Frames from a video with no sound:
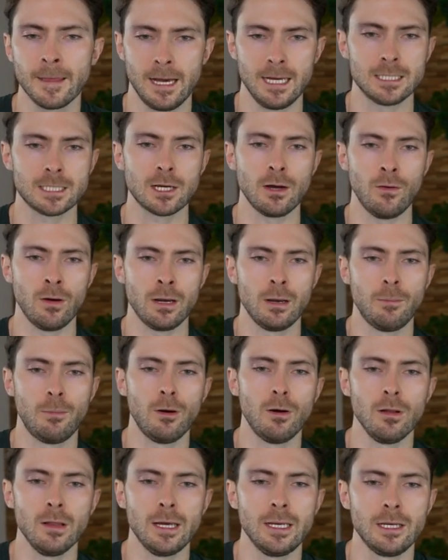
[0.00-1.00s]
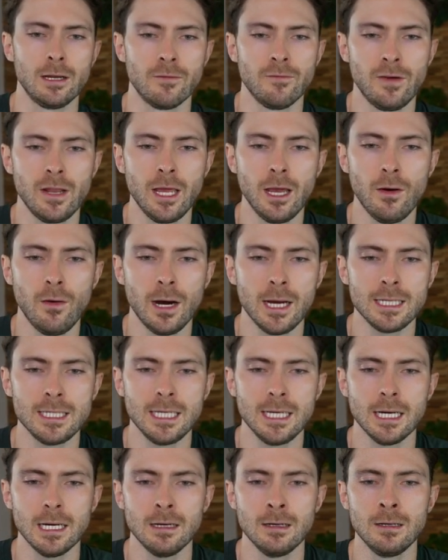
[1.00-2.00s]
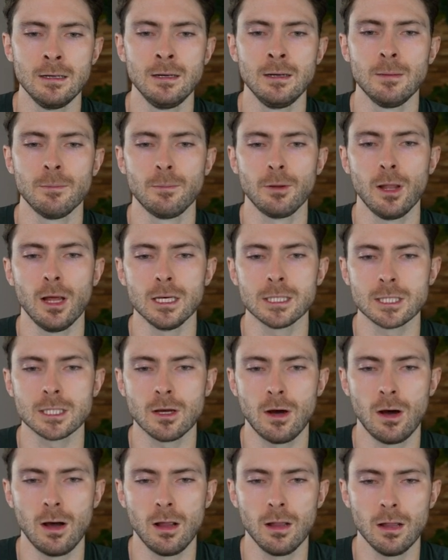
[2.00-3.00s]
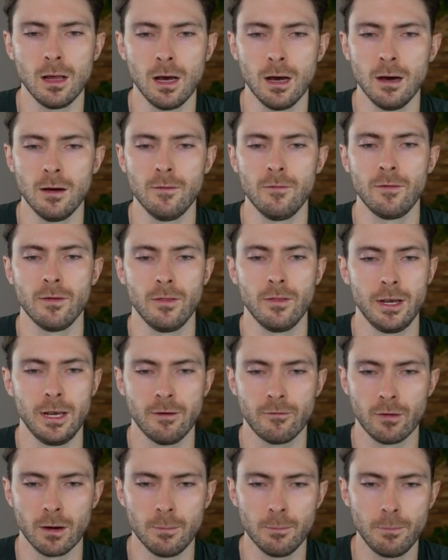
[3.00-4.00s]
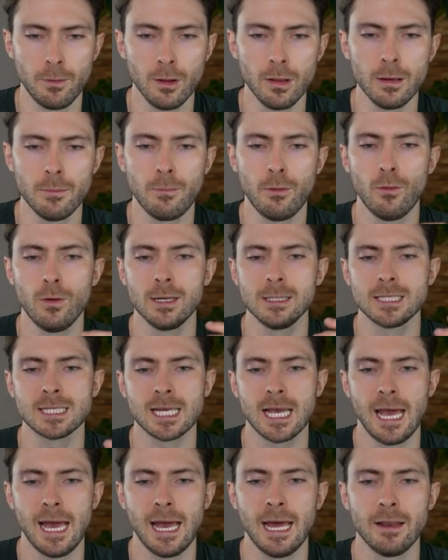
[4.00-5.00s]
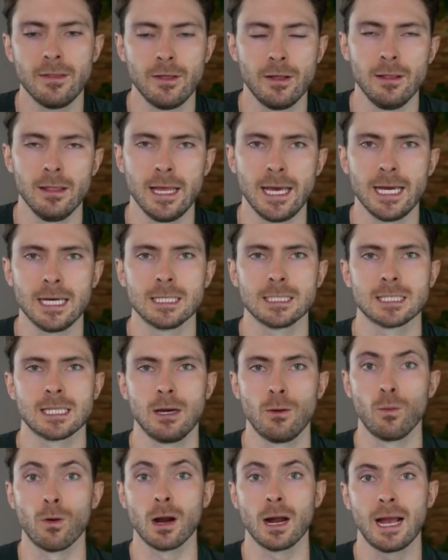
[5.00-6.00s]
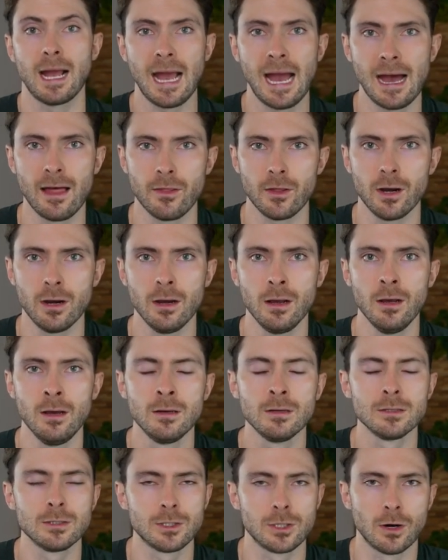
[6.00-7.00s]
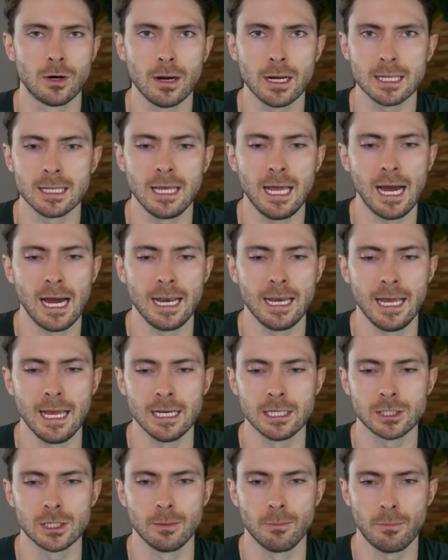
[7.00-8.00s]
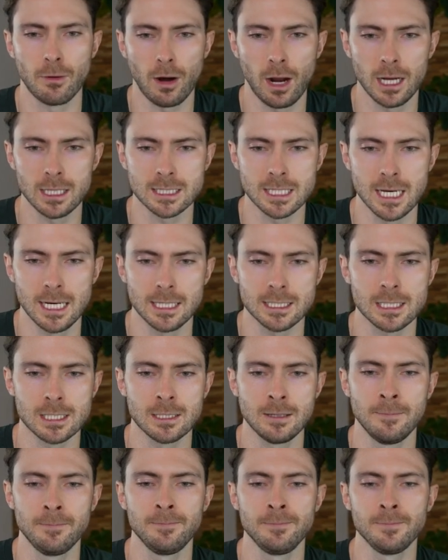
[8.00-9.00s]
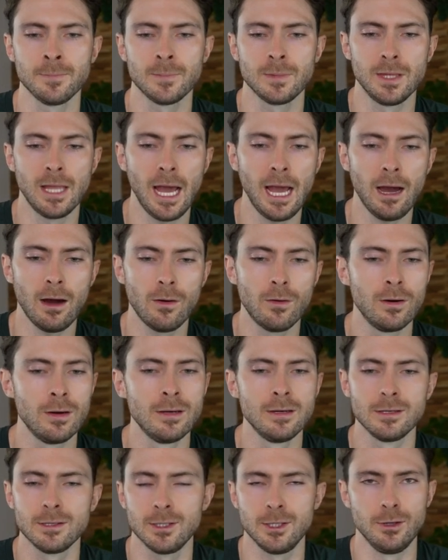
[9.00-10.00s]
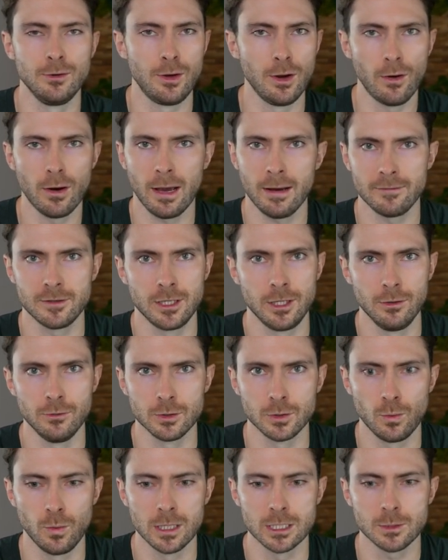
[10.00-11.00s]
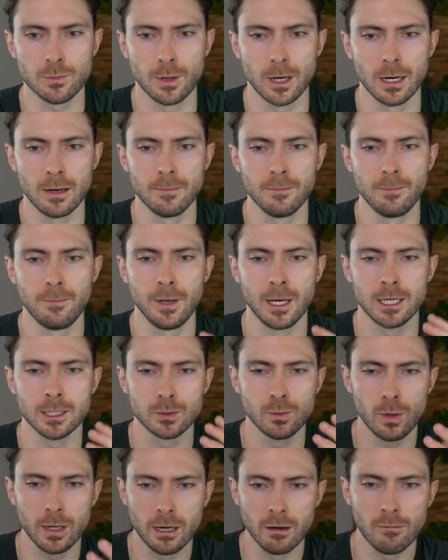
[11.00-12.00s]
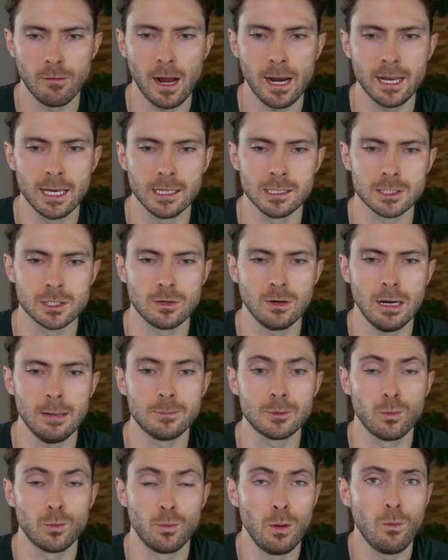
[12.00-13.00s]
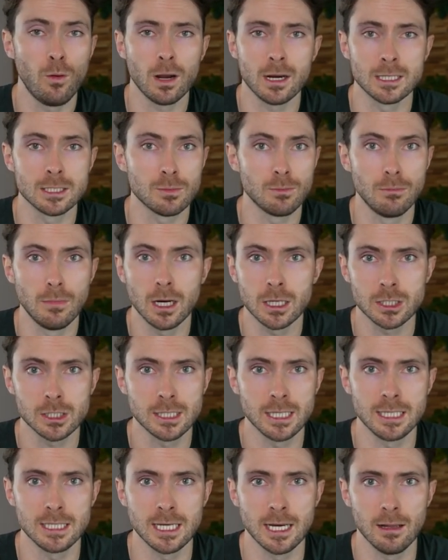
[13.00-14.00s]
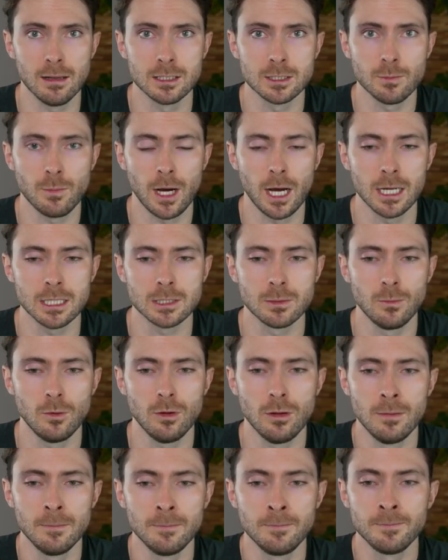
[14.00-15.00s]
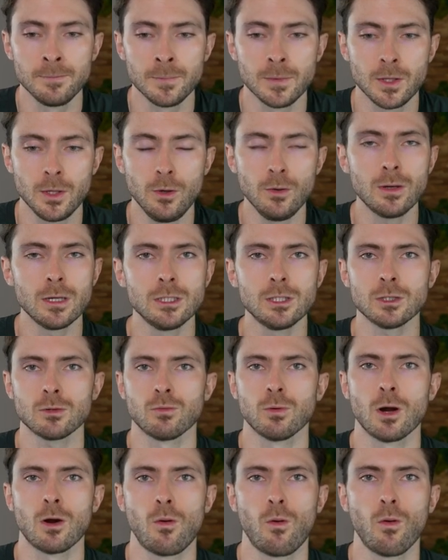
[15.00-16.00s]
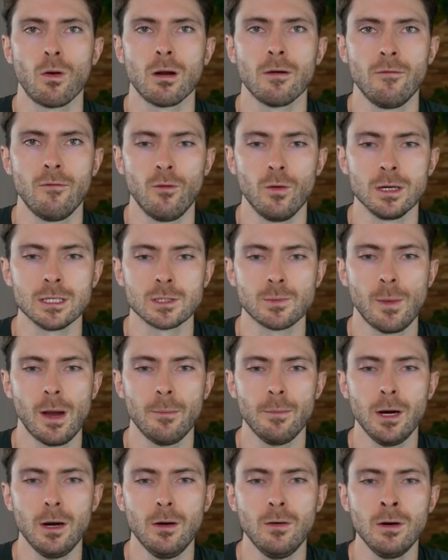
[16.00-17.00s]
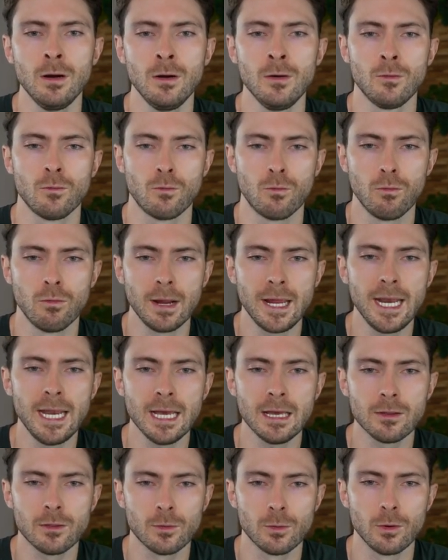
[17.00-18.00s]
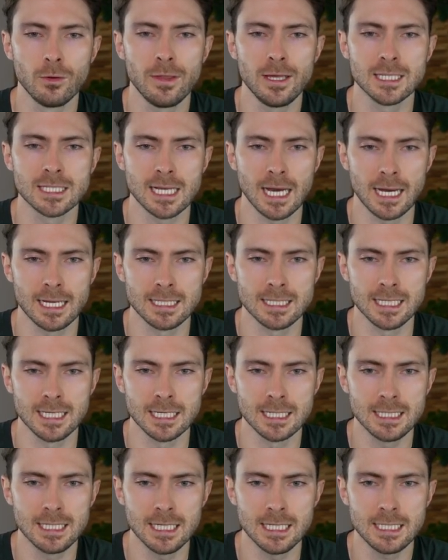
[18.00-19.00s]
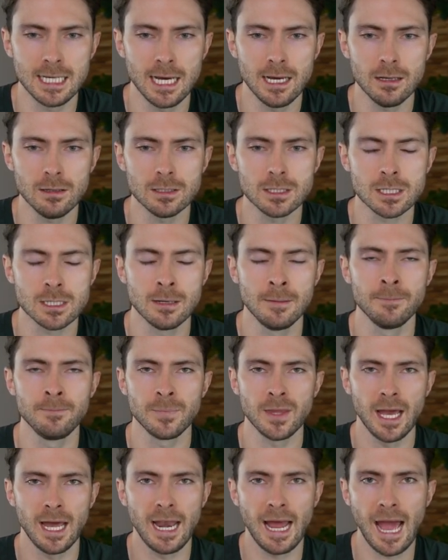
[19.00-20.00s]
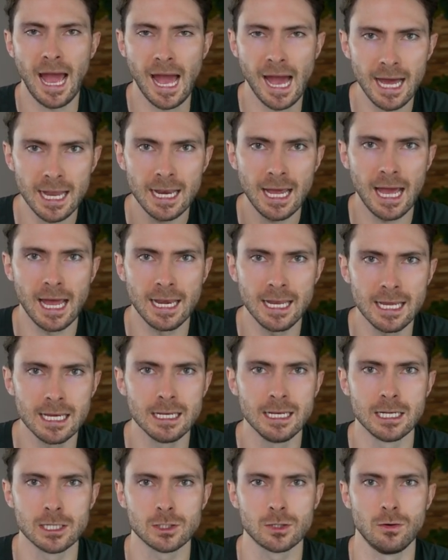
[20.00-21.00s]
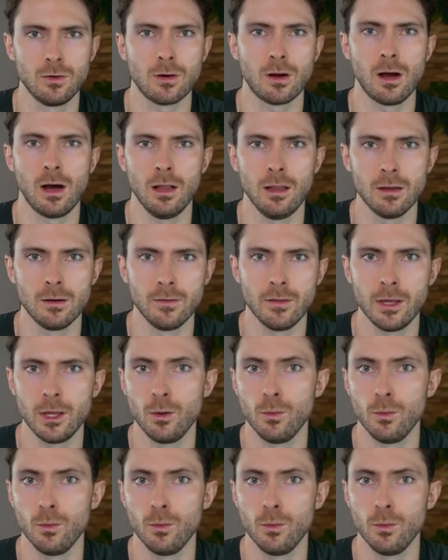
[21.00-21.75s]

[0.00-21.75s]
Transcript: It's going to pull in your video idea plus all of the different bullet points and the links that were gathered during the ideation process. Now, you don't have to use Whisper, because when you're writing a script, we want as much detail as possible. You can just record a voice memo reading through these idea details and add any additional color that